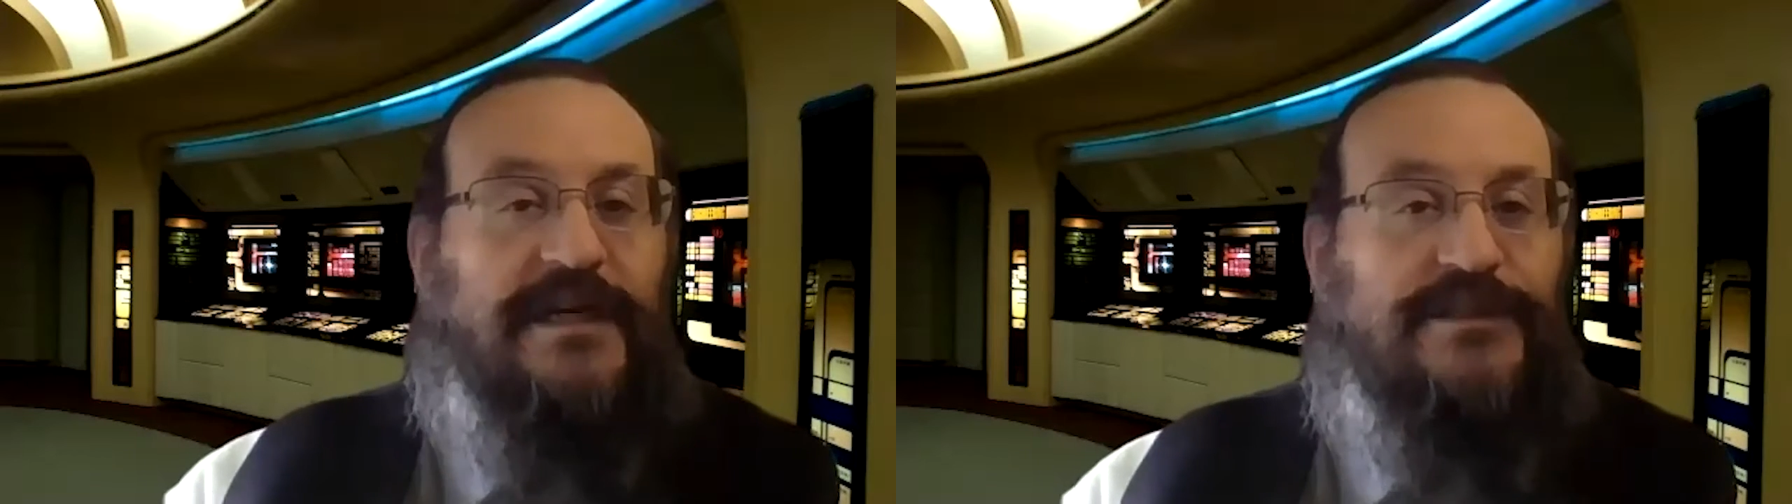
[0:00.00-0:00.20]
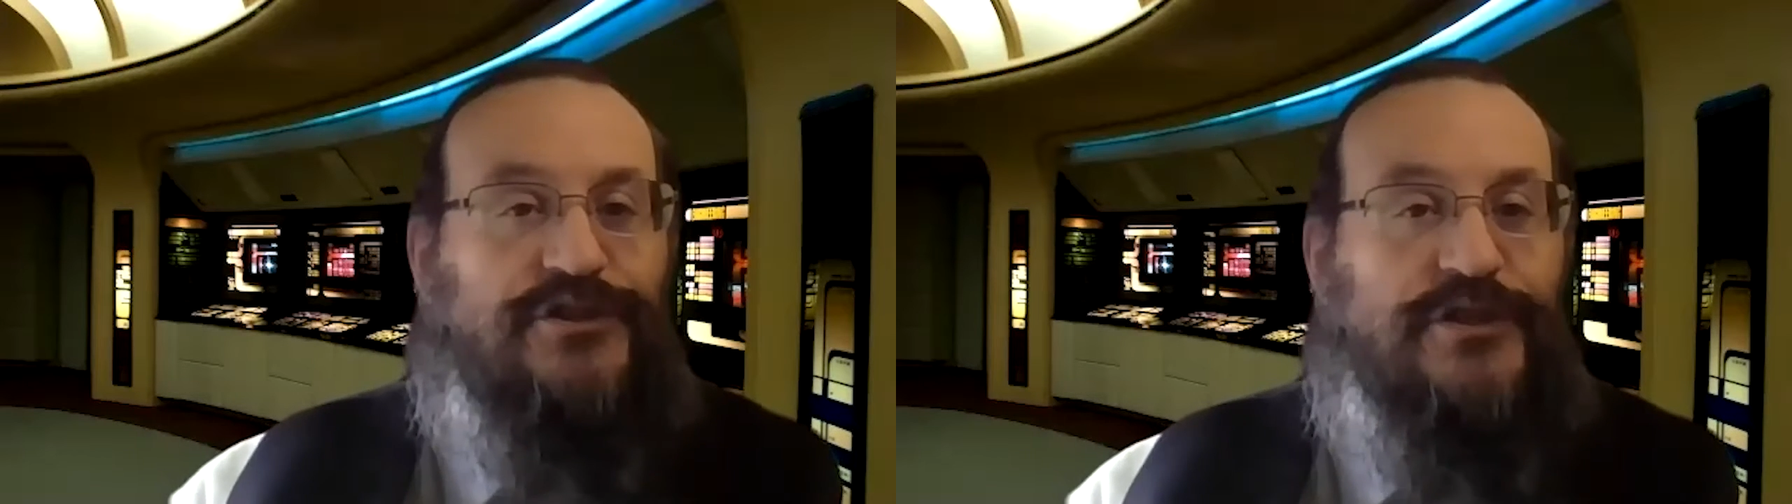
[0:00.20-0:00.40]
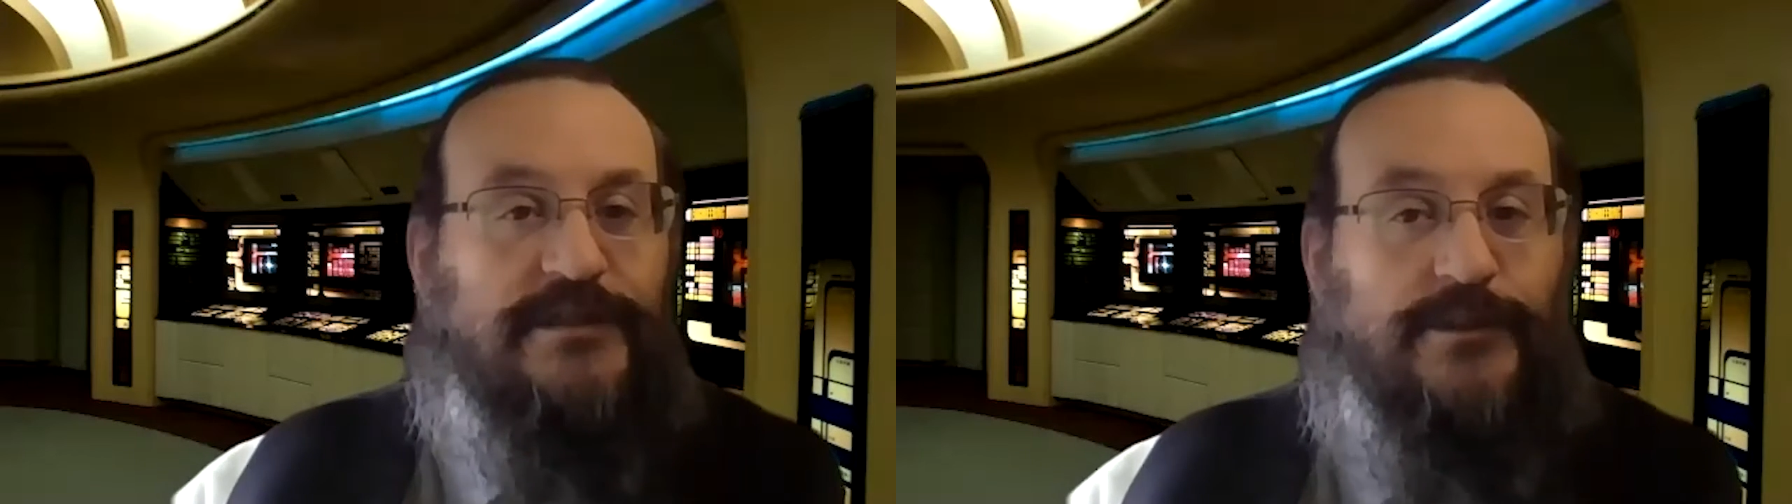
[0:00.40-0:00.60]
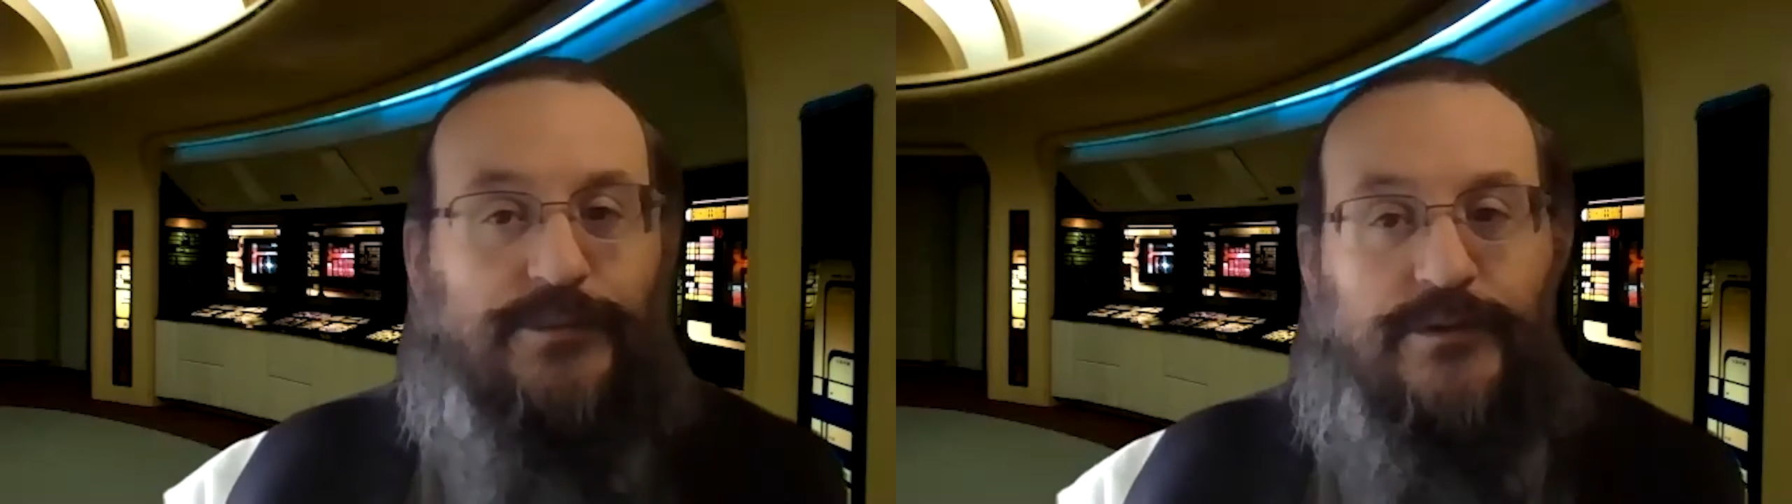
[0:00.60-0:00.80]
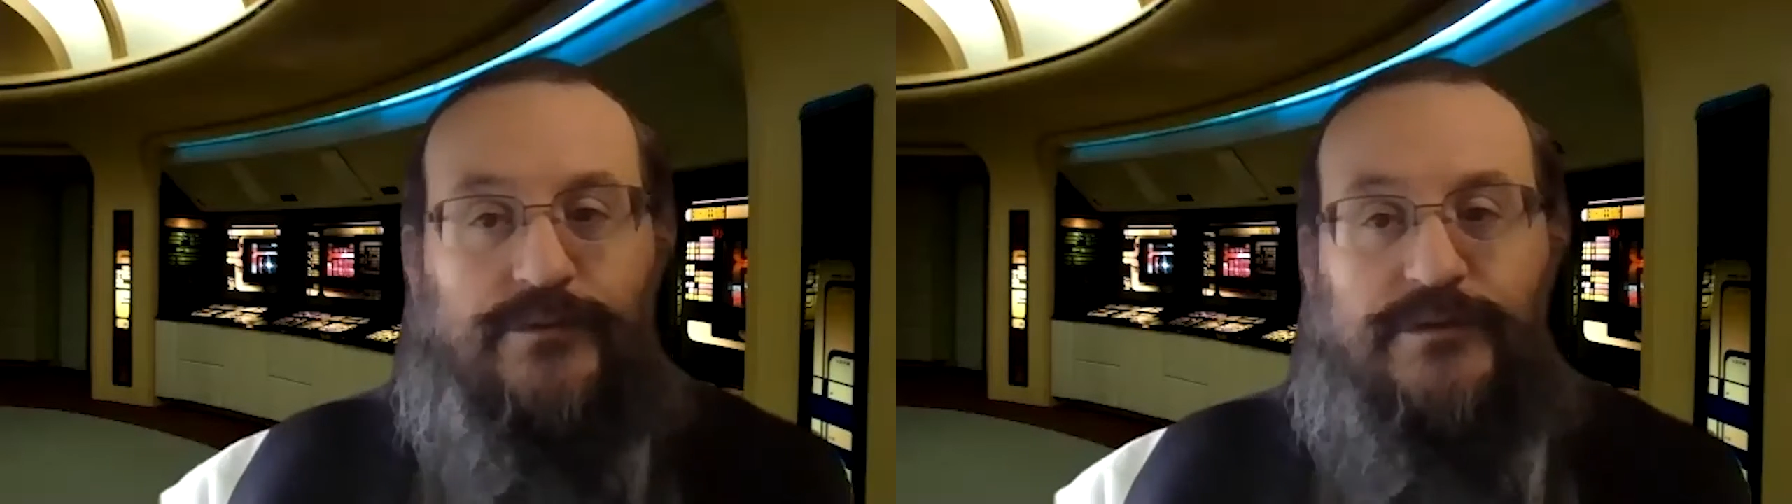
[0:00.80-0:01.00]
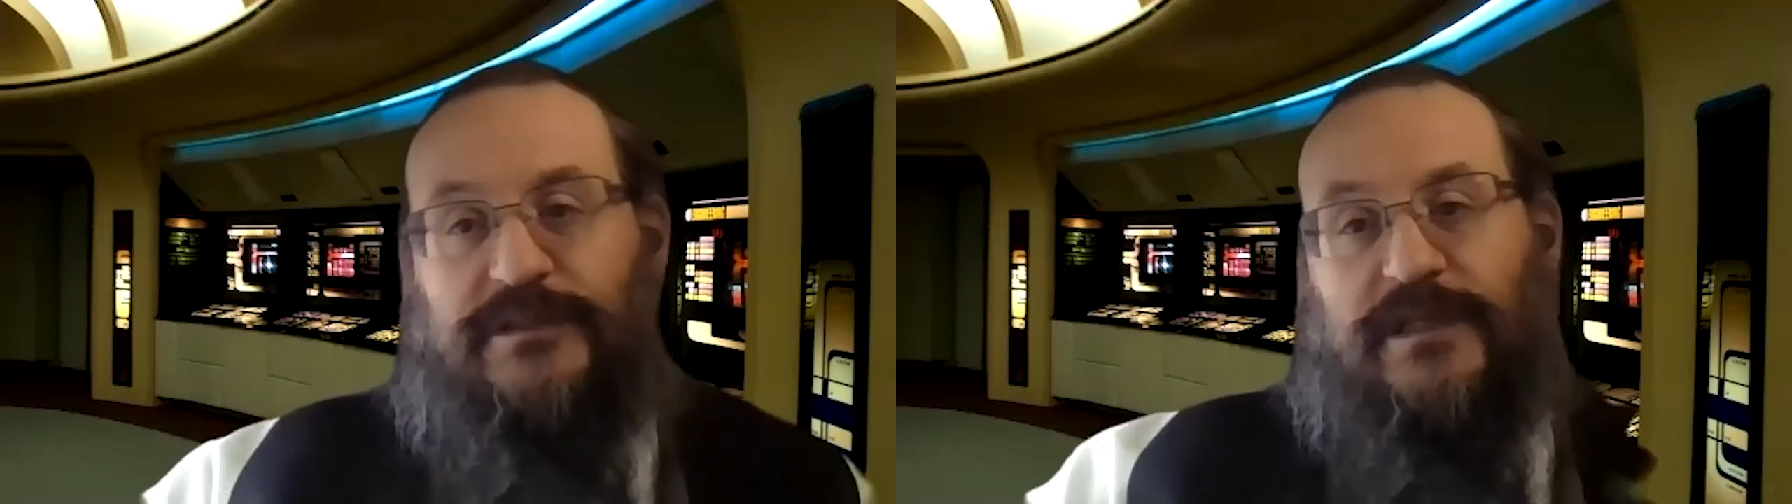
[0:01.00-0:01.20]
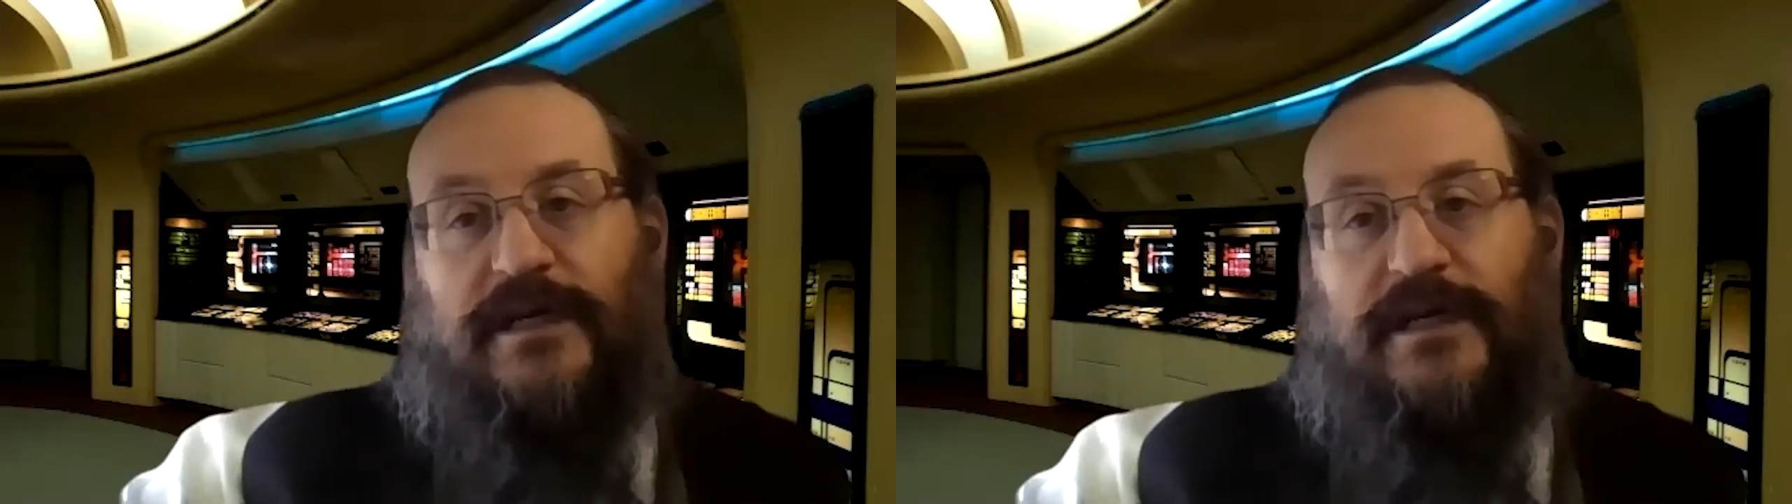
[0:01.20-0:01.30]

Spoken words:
got checks to produce.